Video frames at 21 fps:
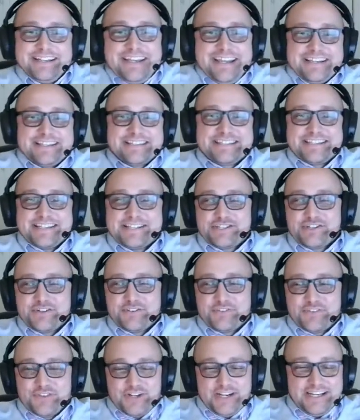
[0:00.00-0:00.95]
Sister
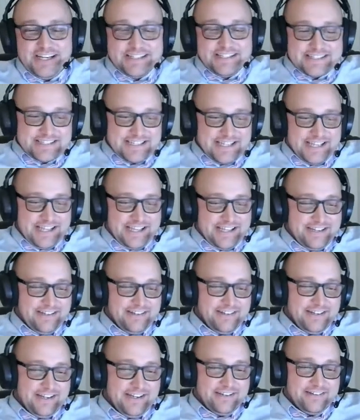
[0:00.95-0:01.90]
Vriens
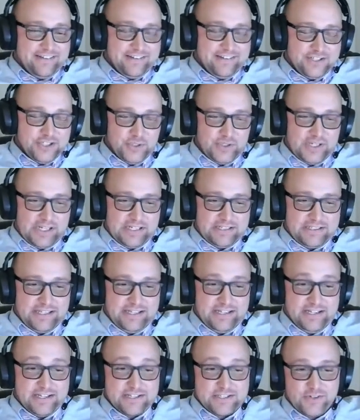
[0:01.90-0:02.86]
said, and jokingly
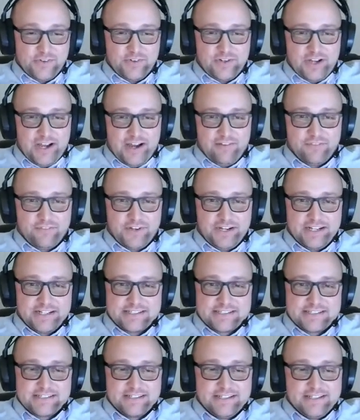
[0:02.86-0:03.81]
in his own
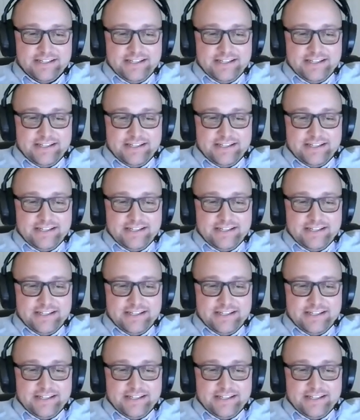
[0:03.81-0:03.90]
conference,